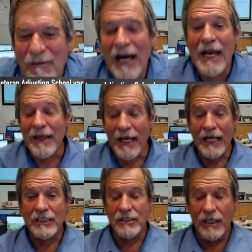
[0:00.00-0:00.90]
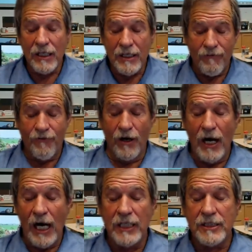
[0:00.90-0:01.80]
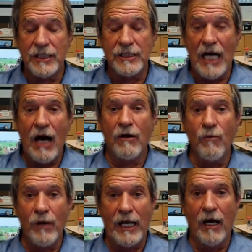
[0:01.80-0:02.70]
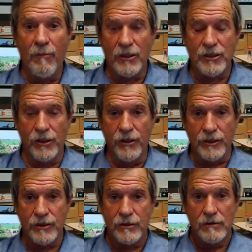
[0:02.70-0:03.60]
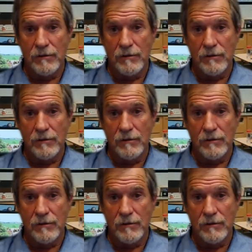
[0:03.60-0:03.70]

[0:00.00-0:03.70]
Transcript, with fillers: but it, it's it, for us. It's how can we help our students,